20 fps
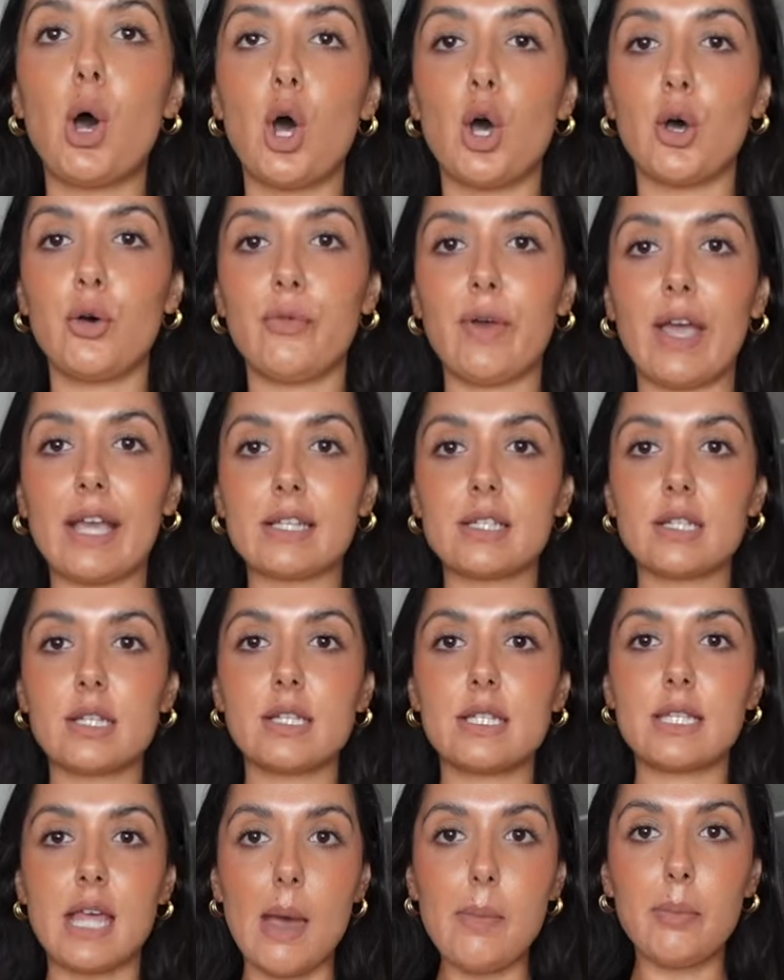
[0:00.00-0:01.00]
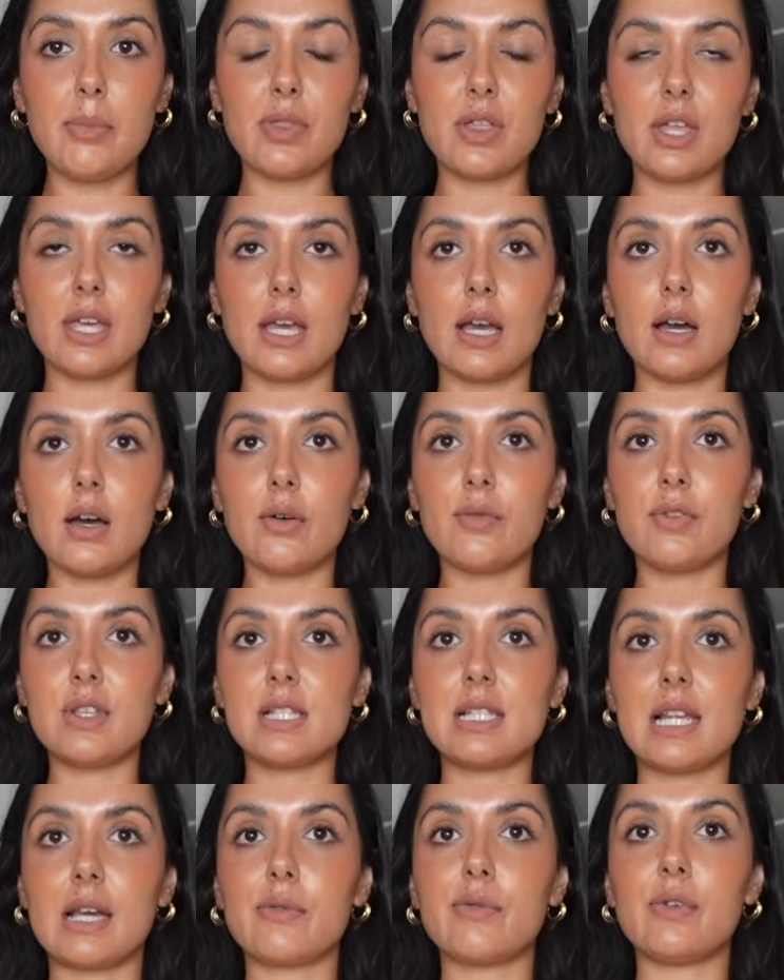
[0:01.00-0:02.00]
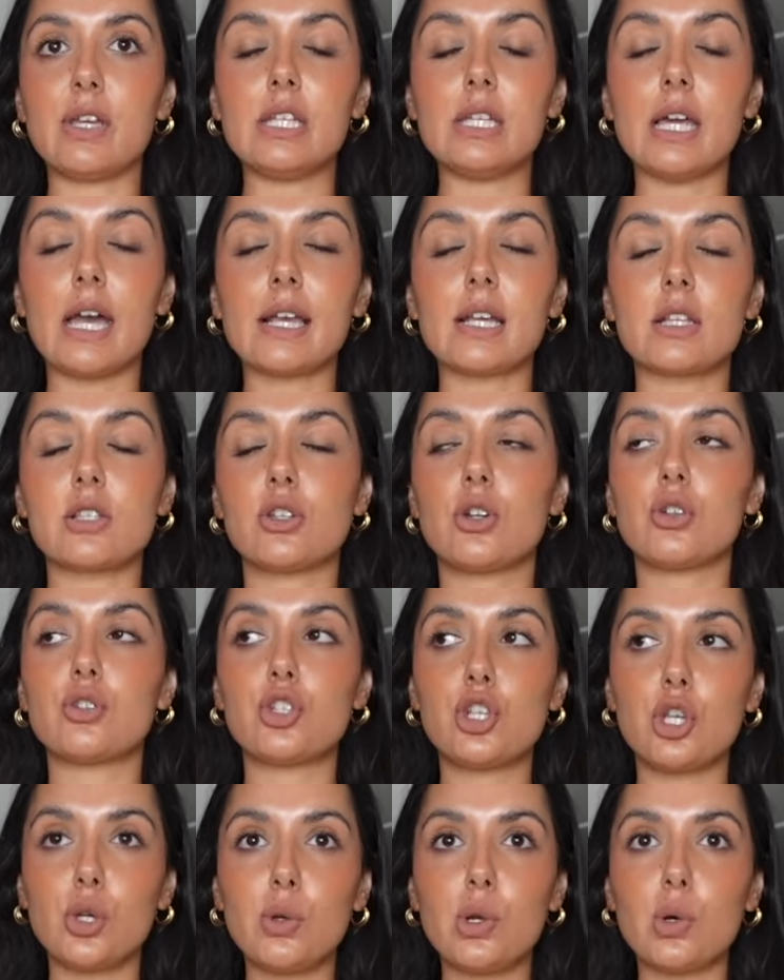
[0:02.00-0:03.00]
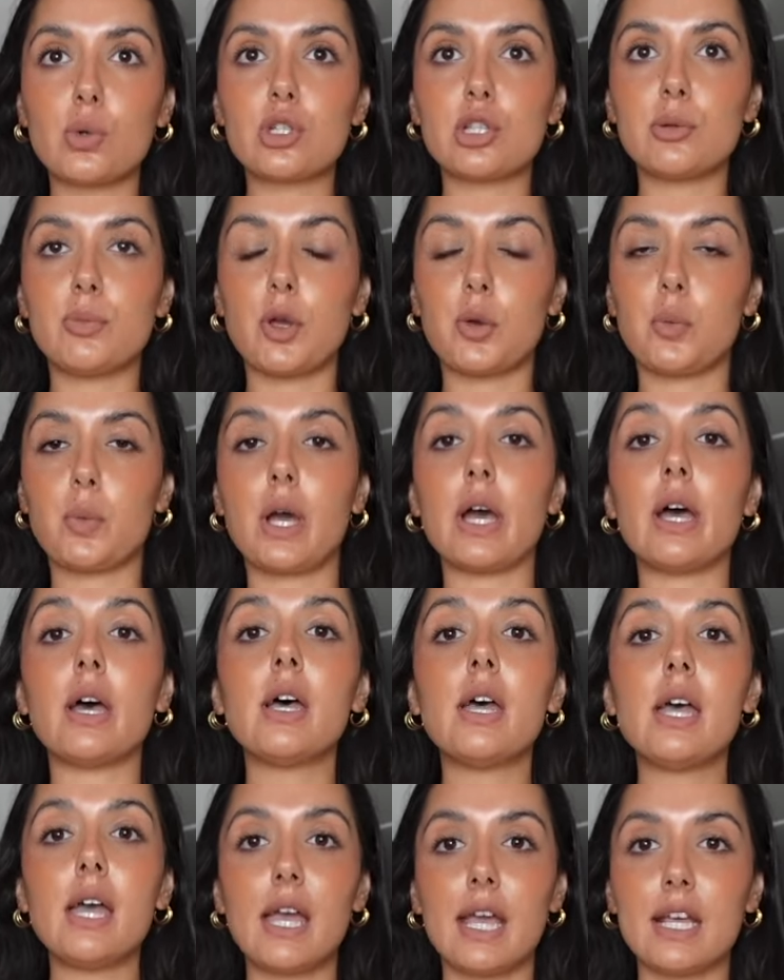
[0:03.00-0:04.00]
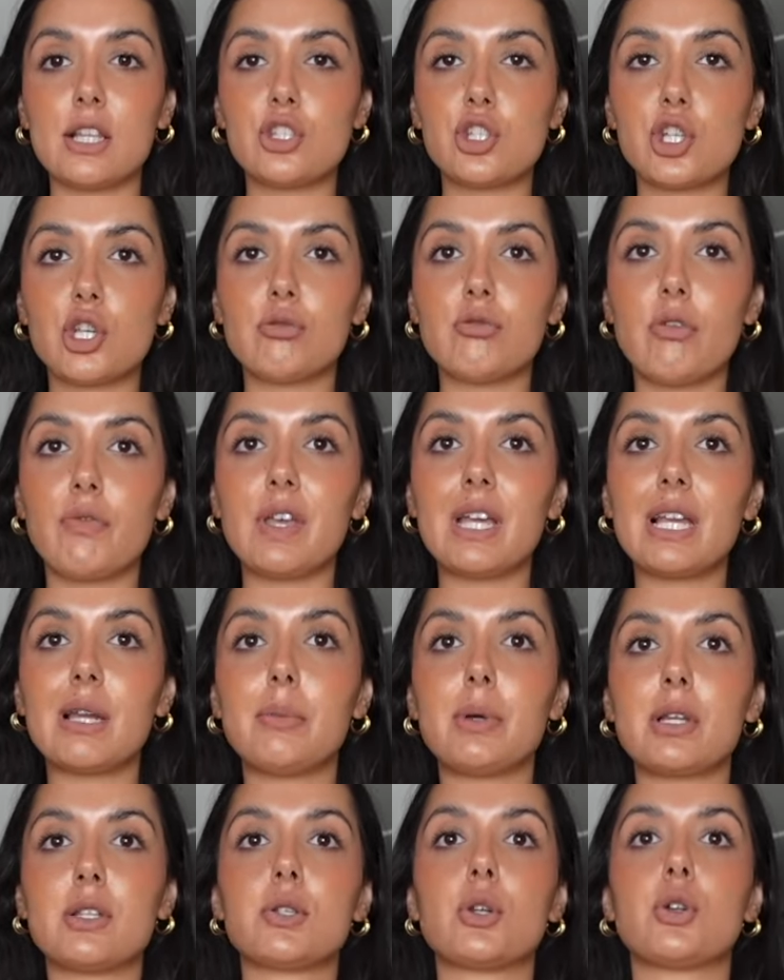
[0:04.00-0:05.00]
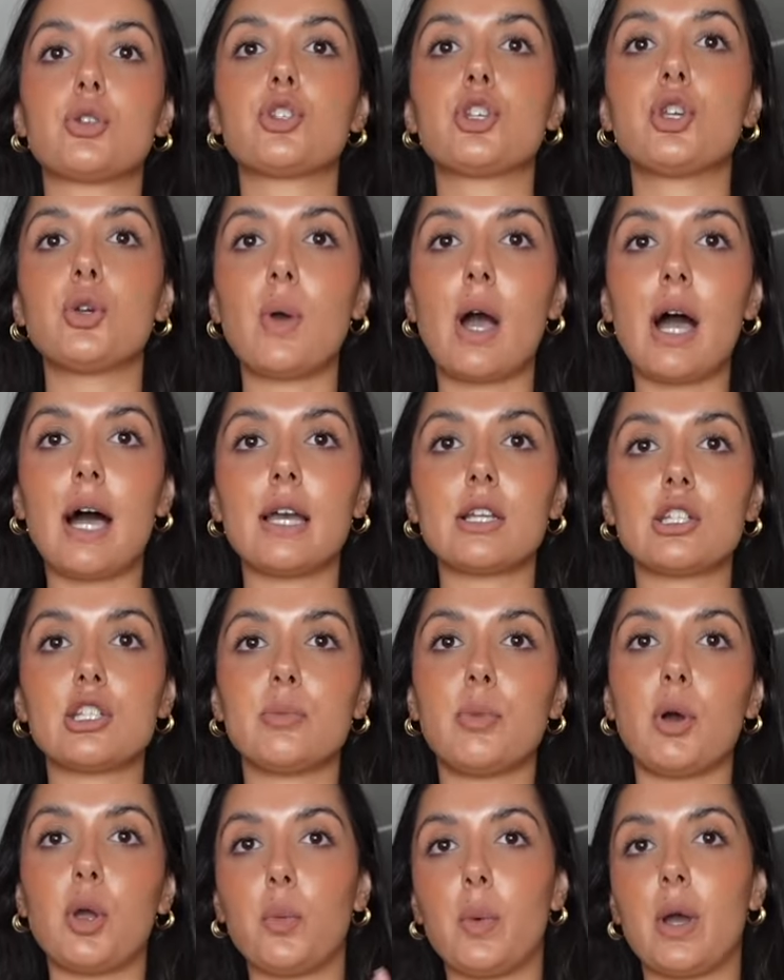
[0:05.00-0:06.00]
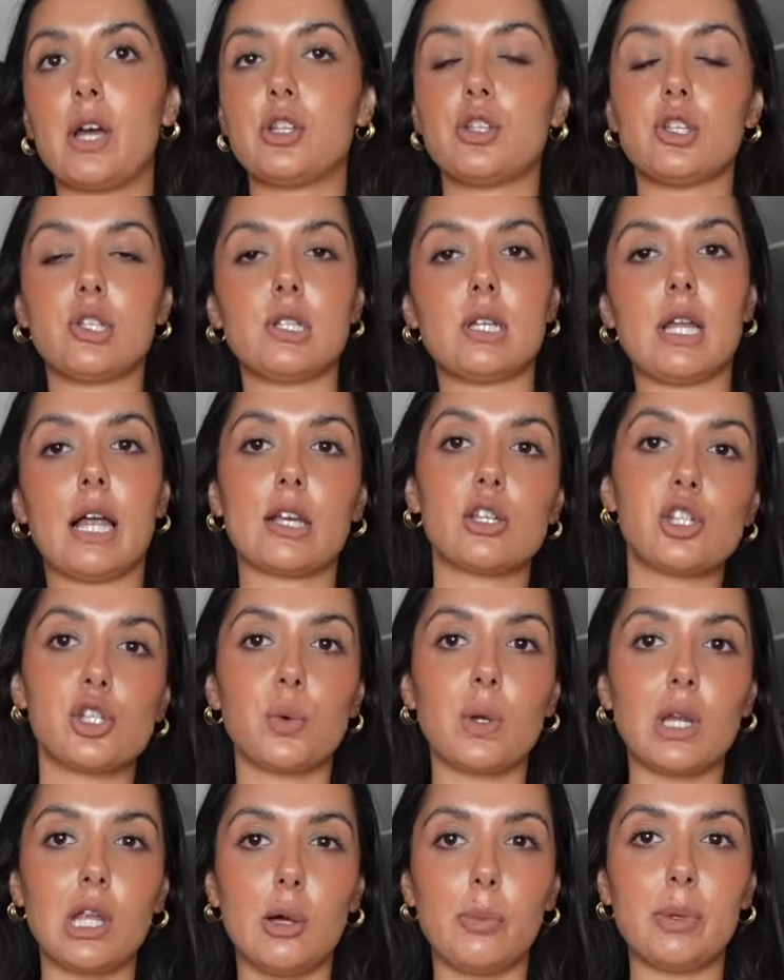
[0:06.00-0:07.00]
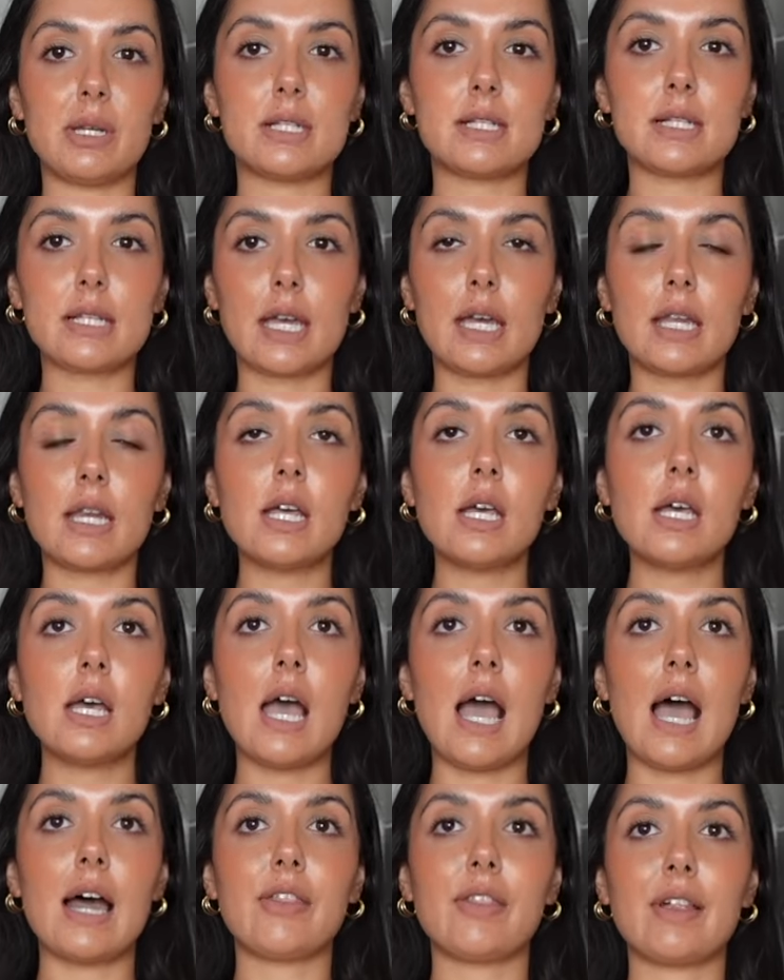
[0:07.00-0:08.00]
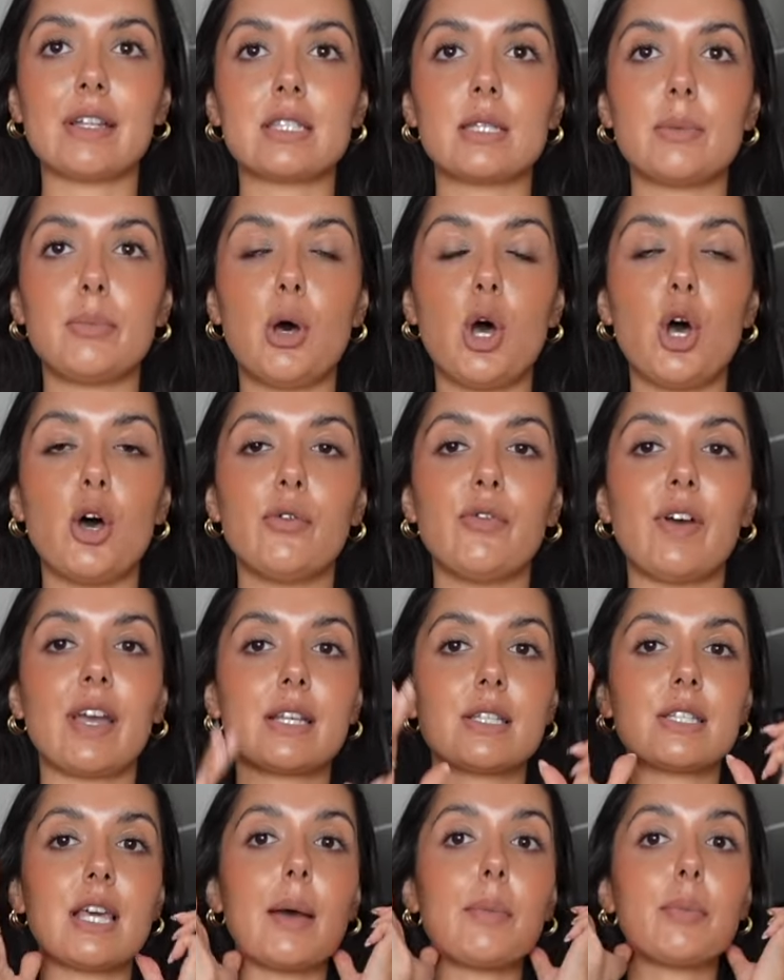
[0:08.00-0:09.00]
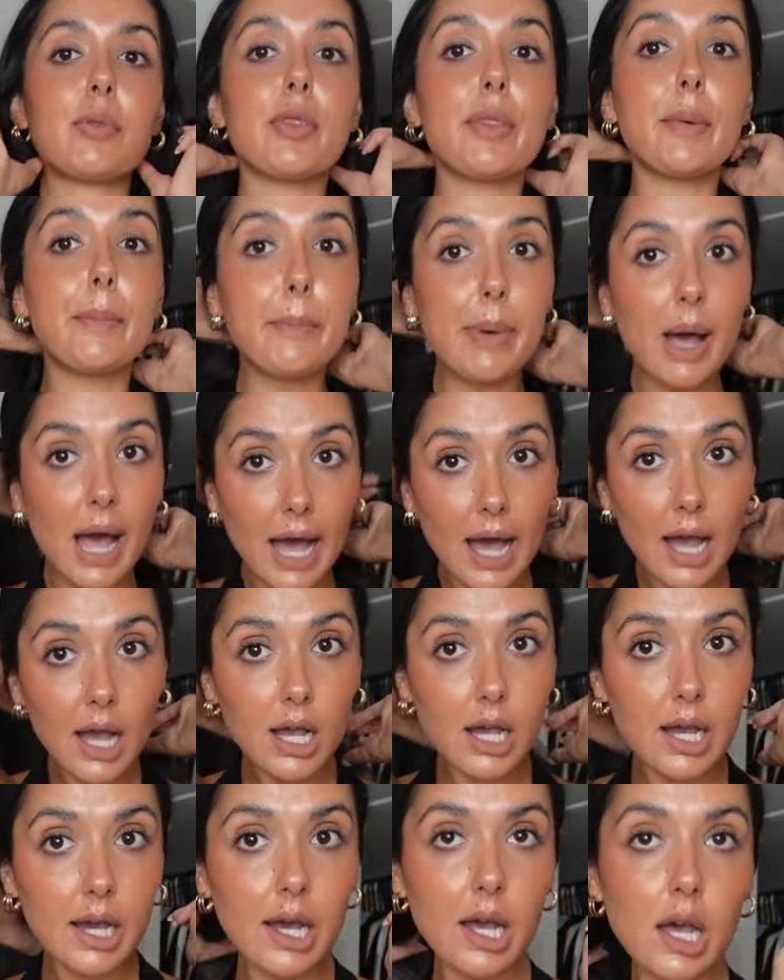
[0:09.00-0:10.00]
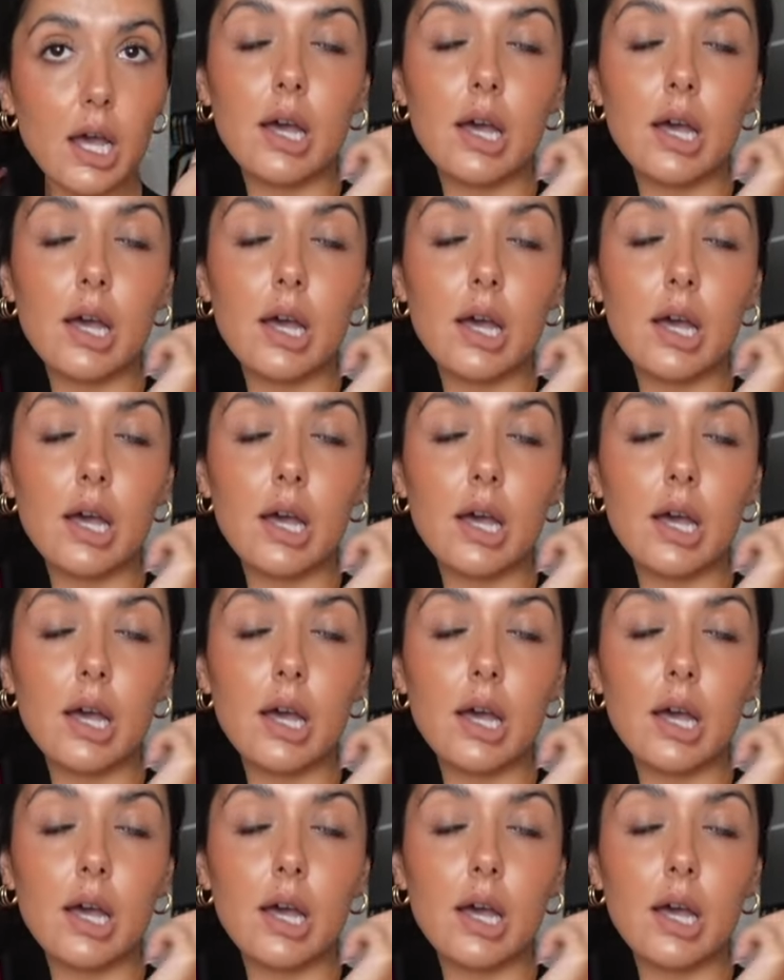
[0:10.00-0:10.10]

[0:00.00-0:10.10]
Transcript: perfect depth here of this like V-neck. It's not too low to the point where it's too revealing, but it's not too high to the point where it doesn't like show a little bit of skin. I think that's the perfect depth. The back,